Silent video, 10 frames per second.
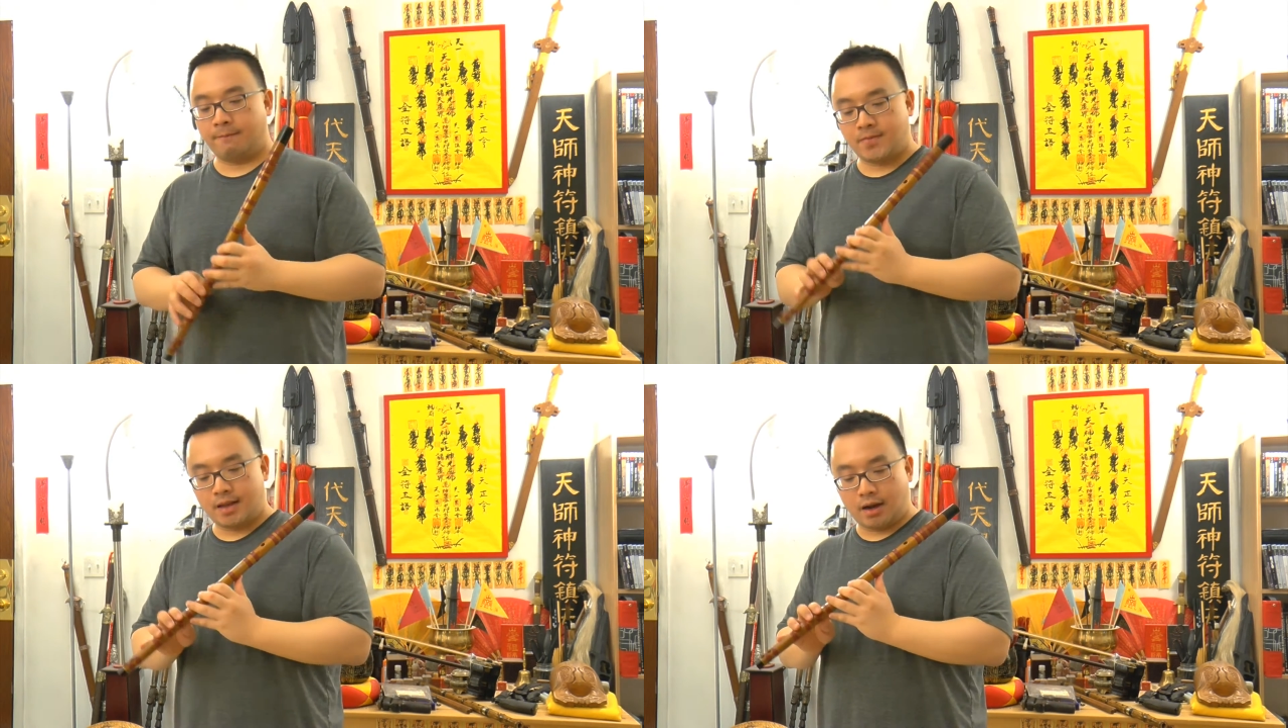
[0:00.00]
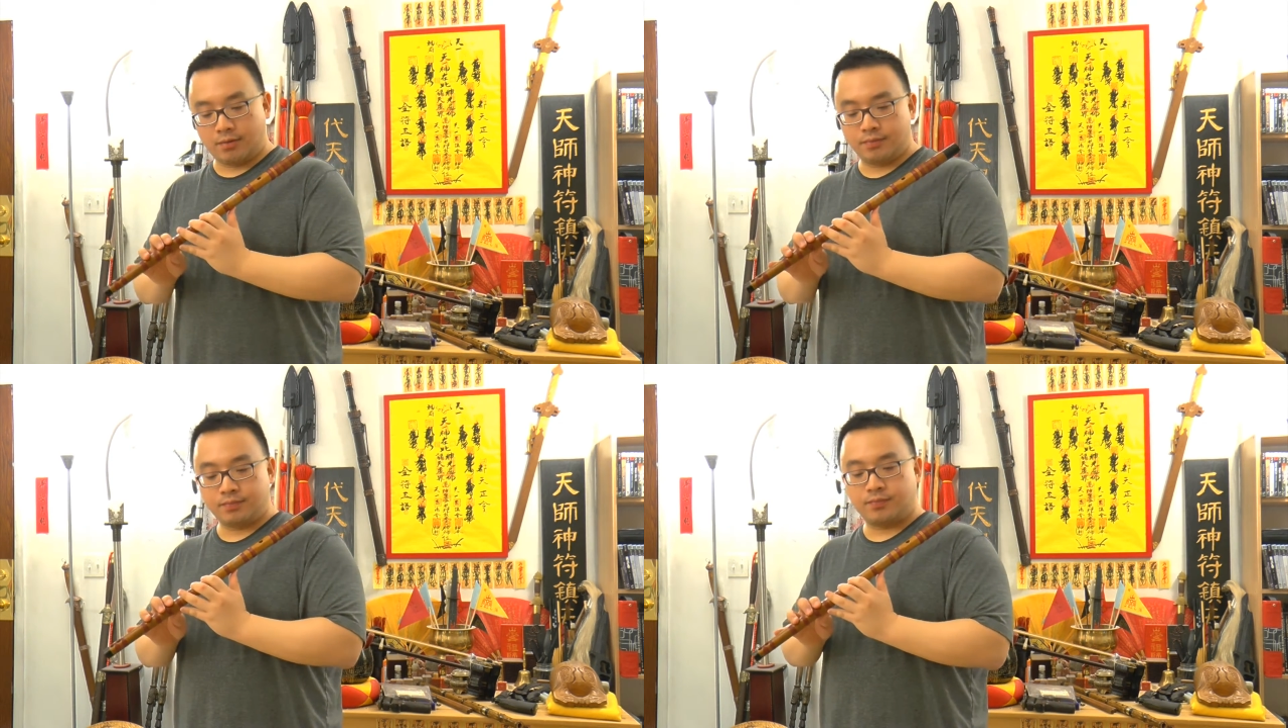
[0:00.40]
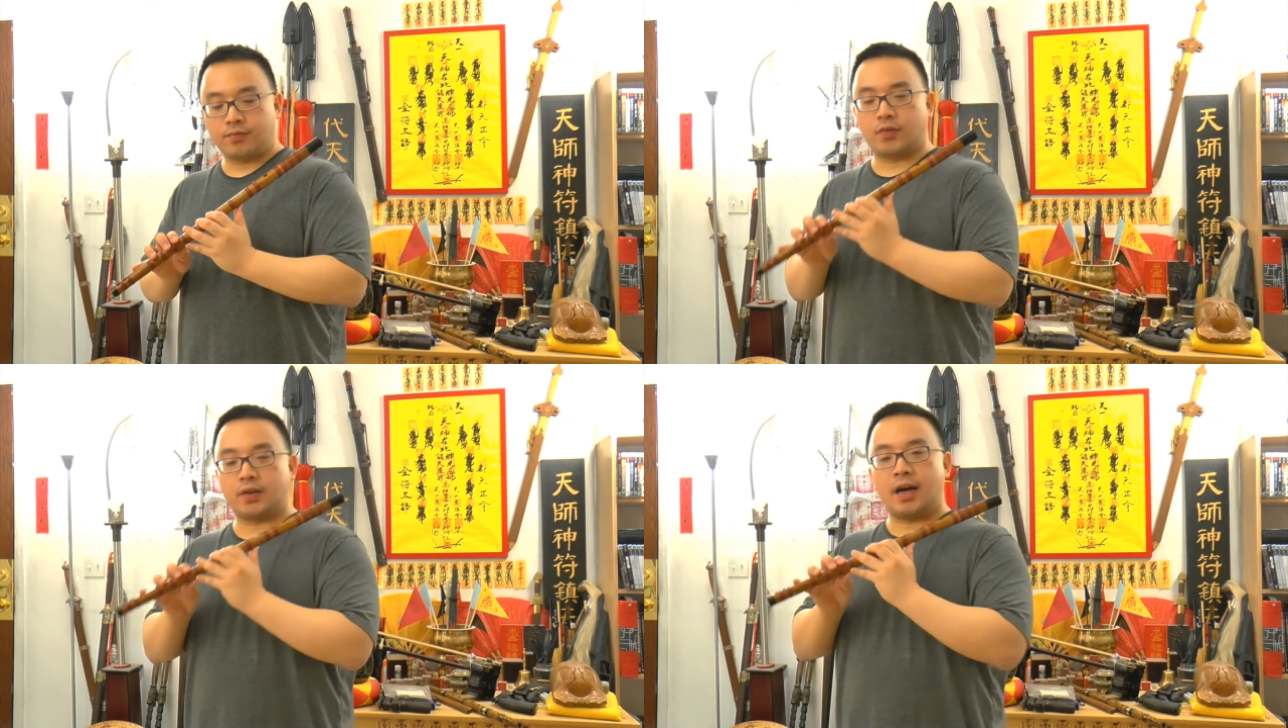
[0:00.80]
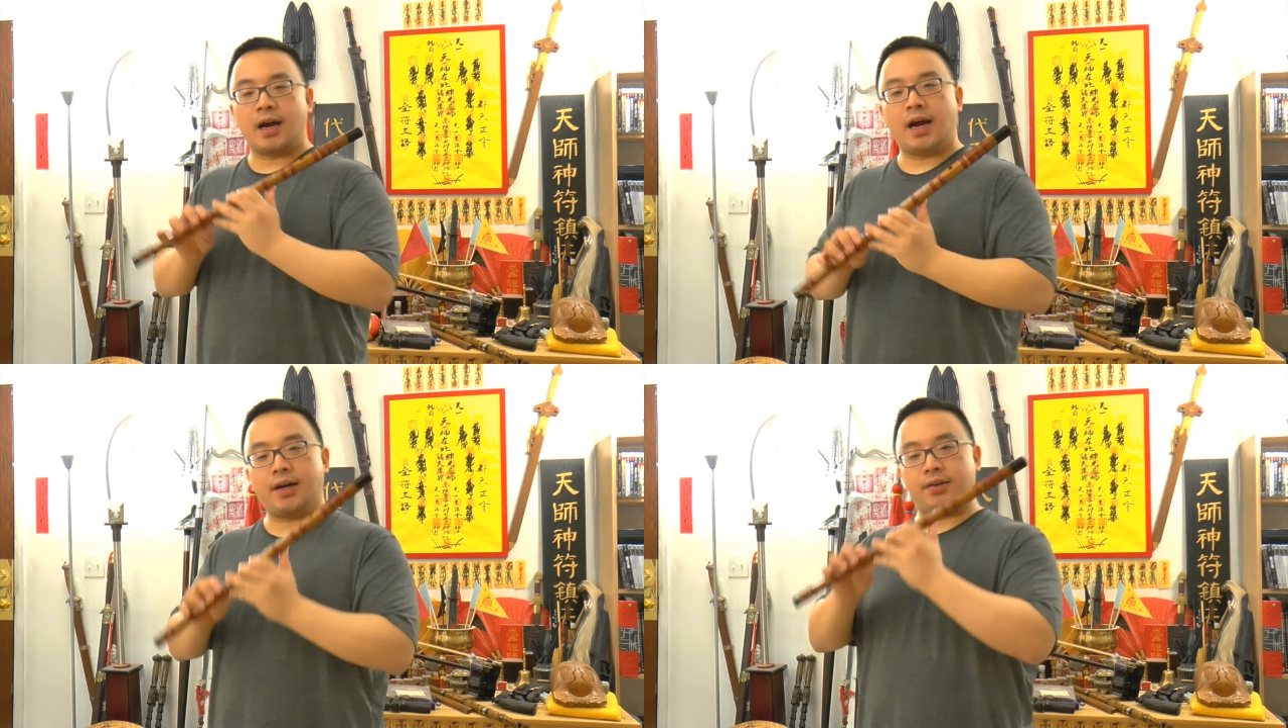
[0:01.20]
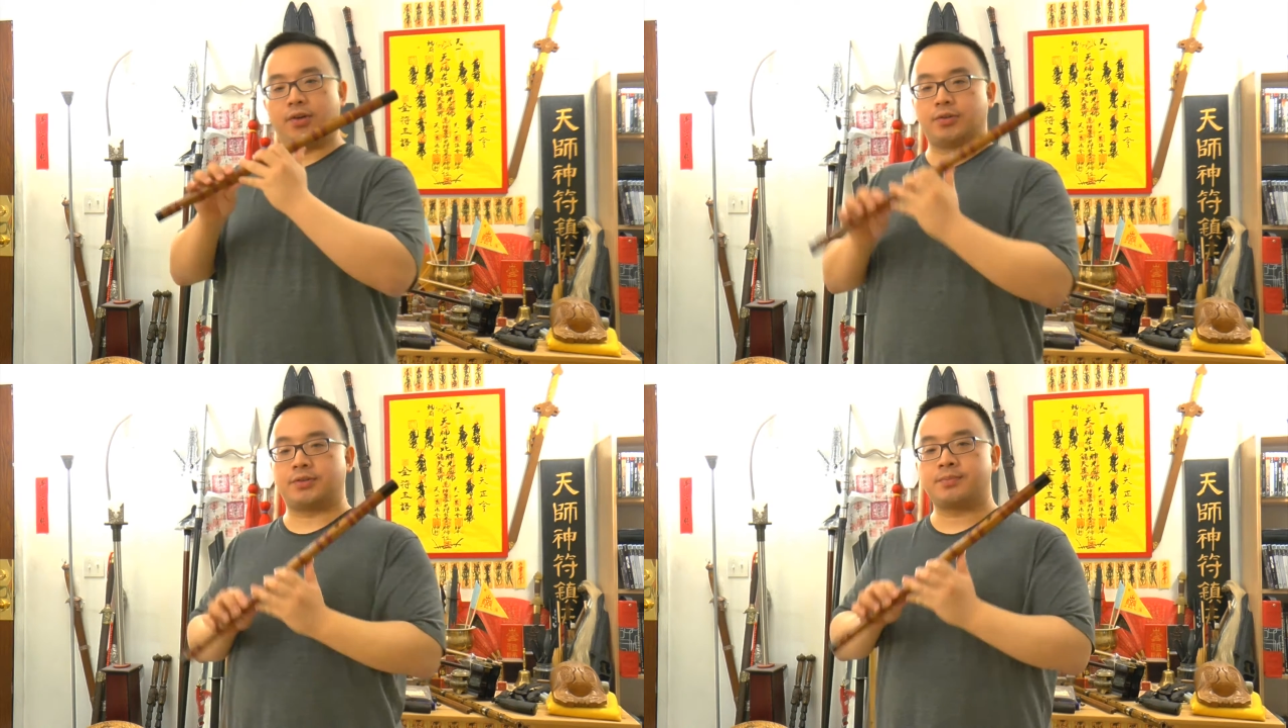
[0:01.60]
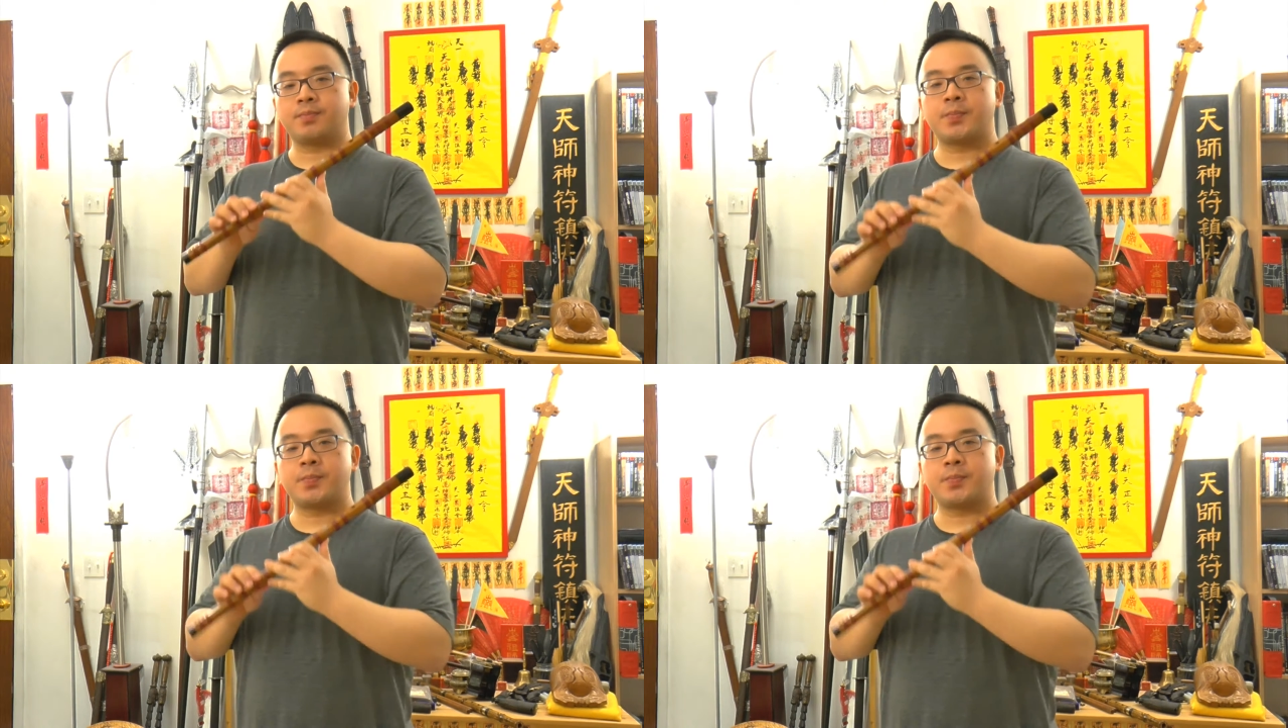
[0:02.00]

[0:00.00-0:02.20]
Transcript: Now, for the higher note,